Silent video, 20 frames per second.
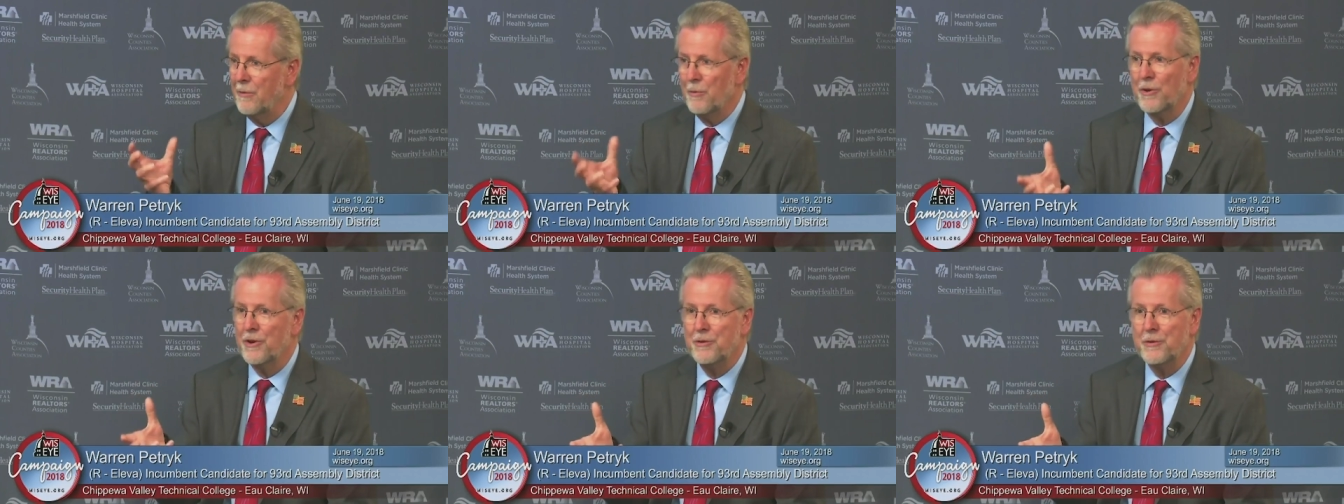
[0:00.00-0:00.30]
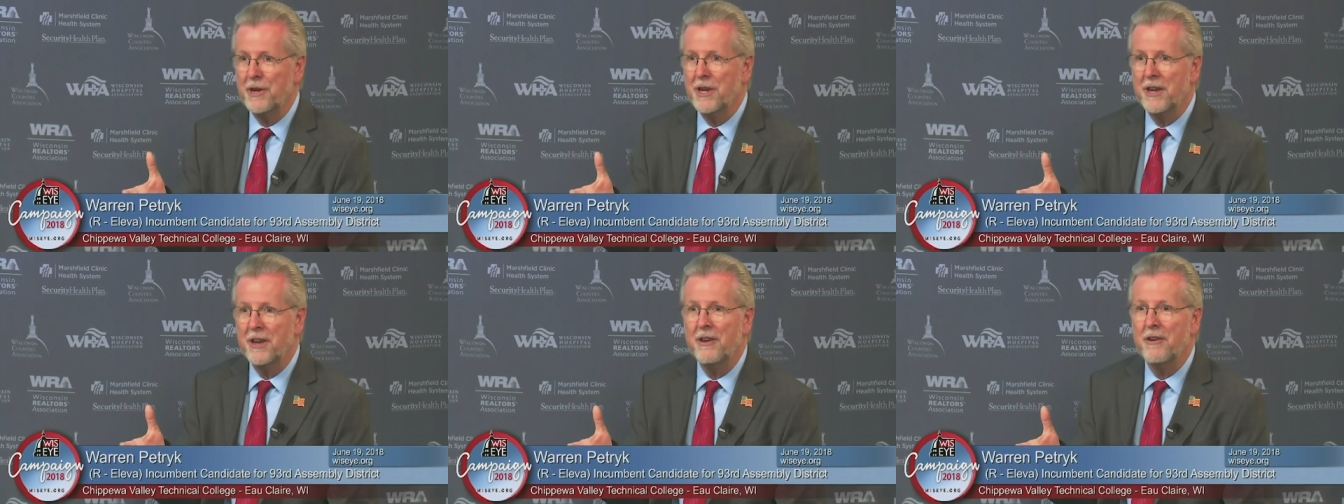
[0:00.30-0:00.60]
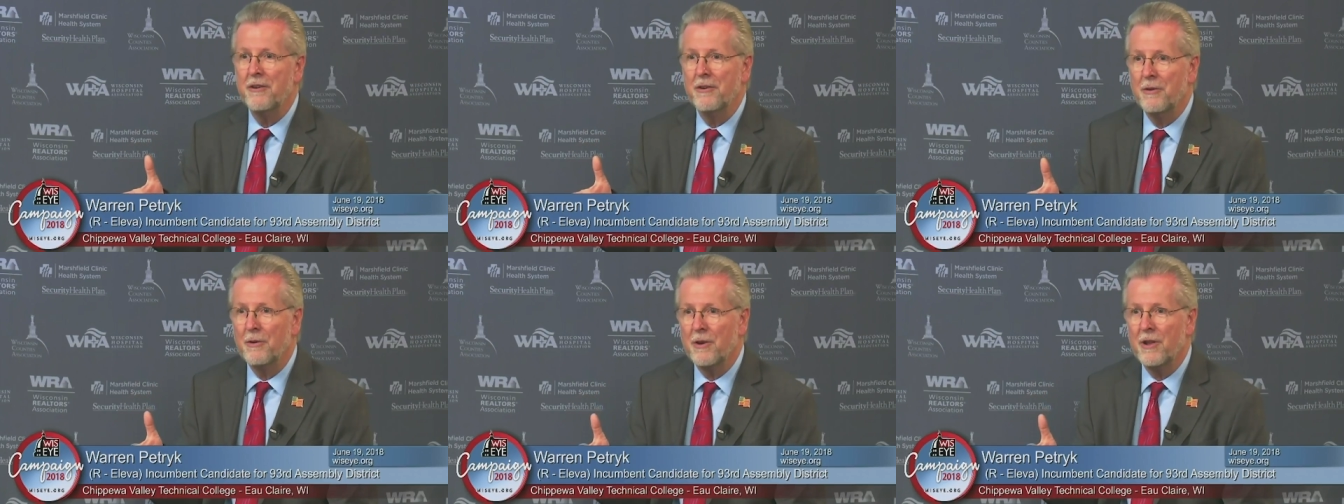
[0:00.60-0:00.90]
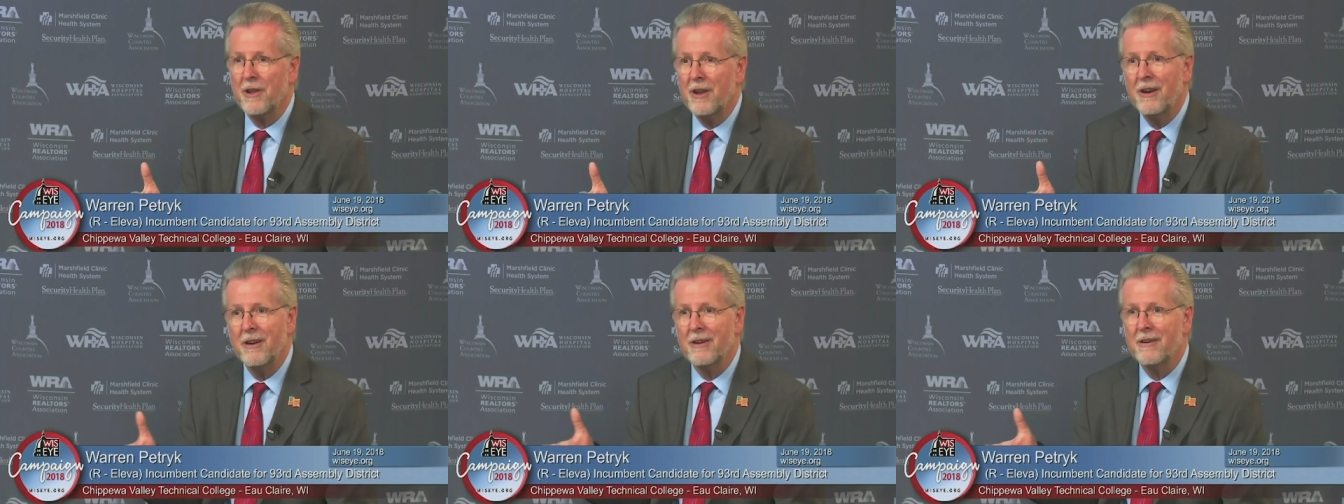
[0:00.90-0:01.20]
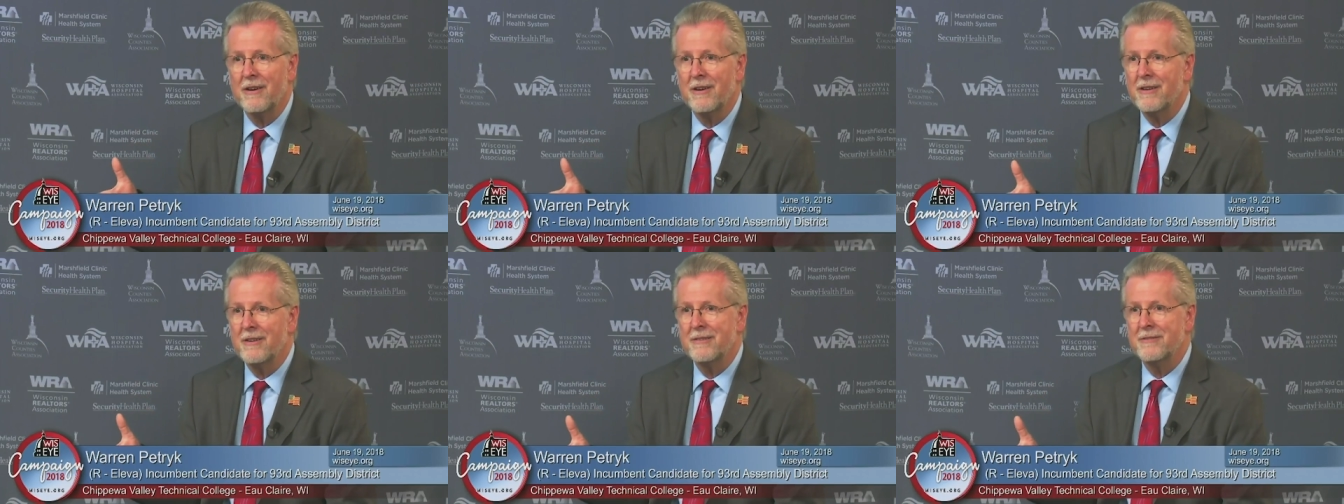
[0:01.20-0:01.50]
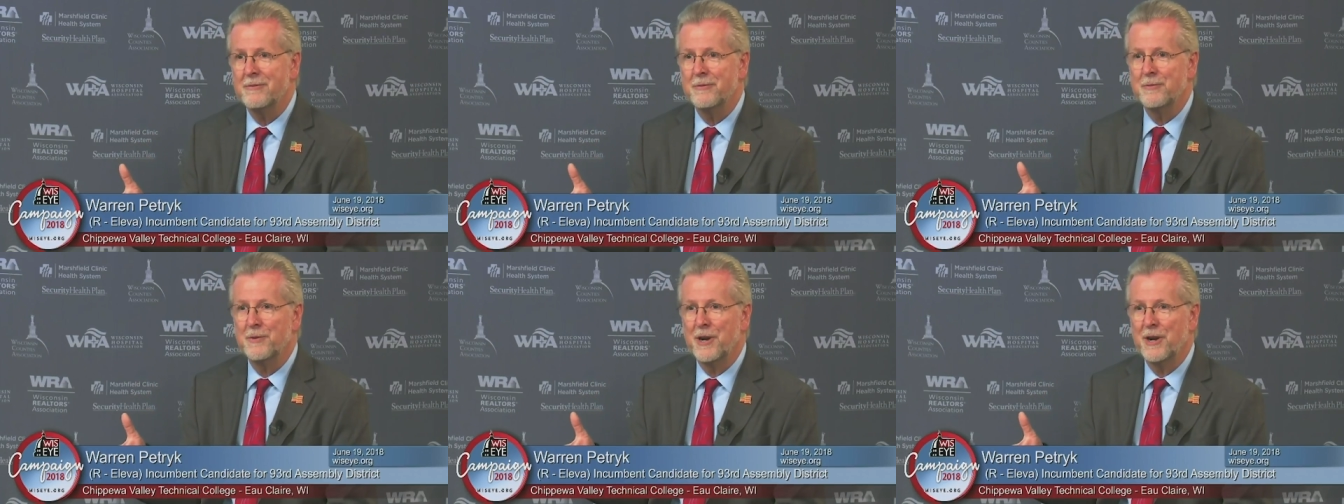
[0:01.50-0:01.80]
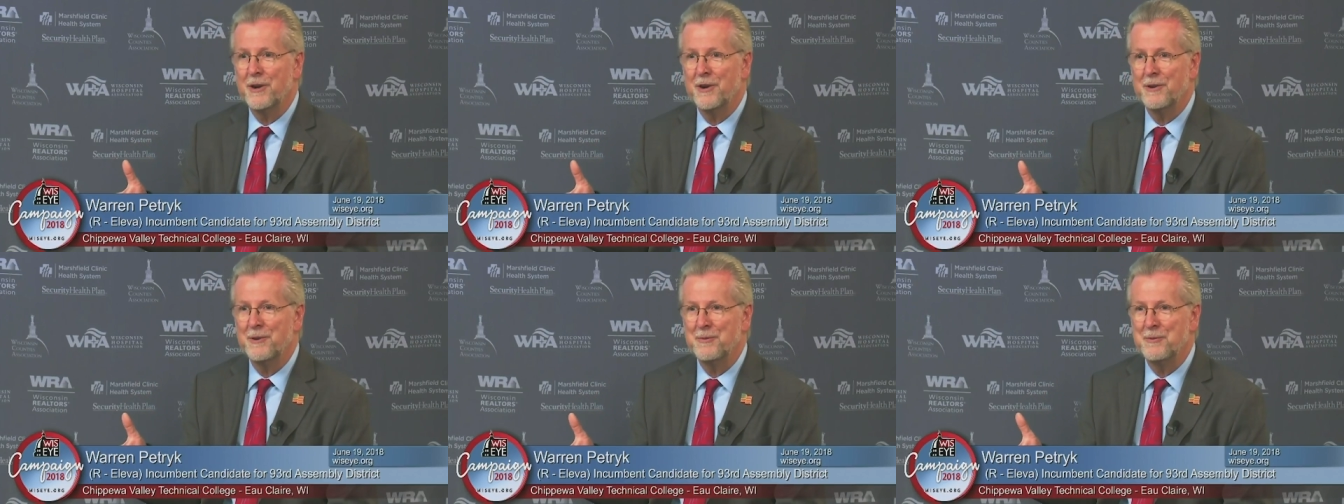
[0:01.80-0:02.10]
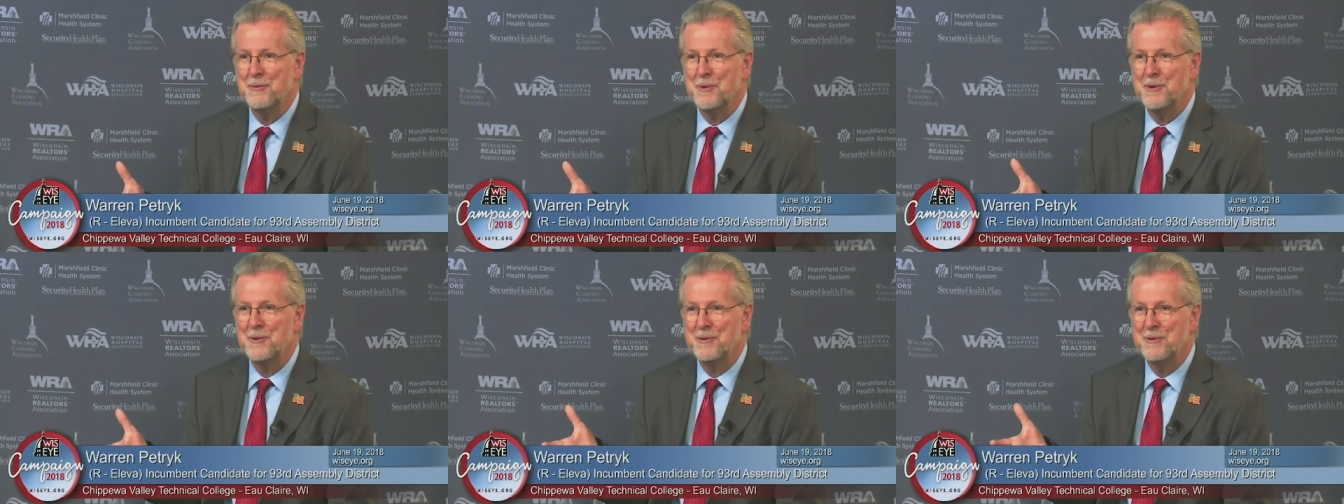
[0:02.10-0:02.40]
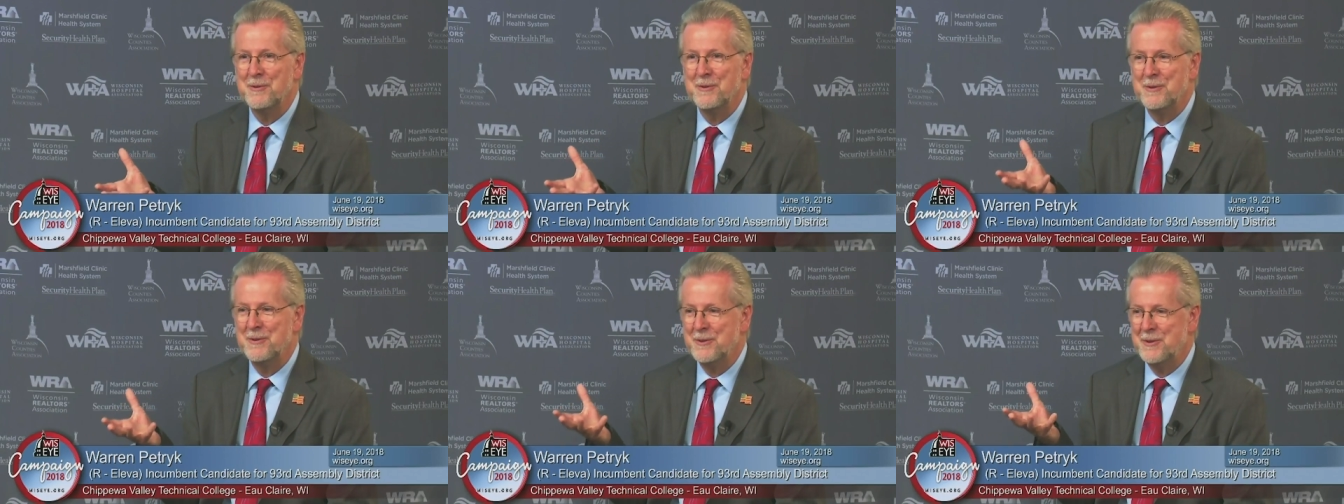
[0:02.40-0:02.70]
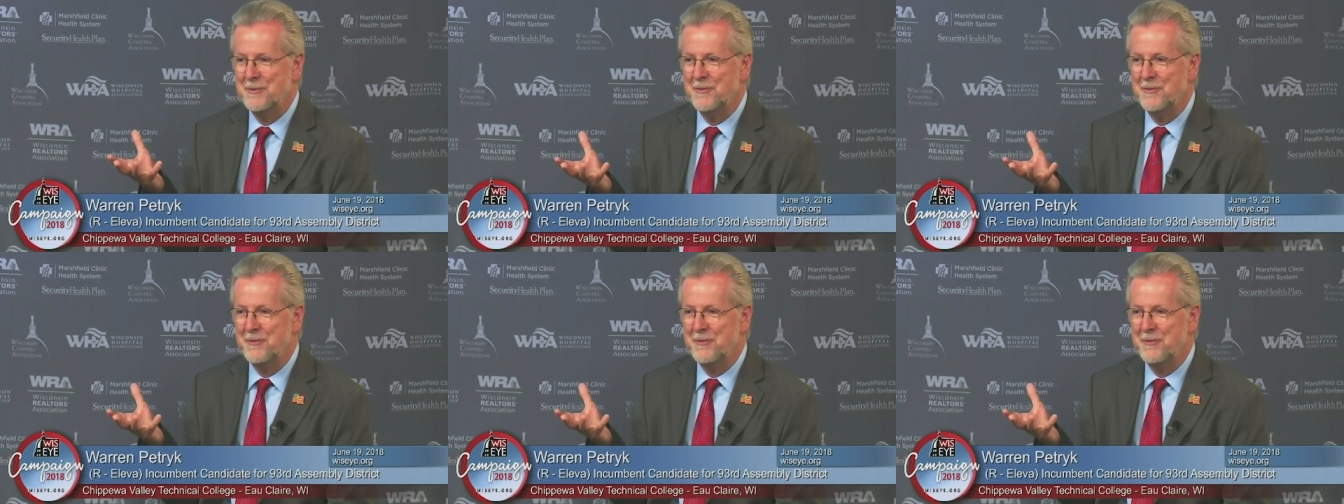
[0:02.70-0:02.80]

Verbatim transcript: and we're doing it here in Eau Claire, uh, where we're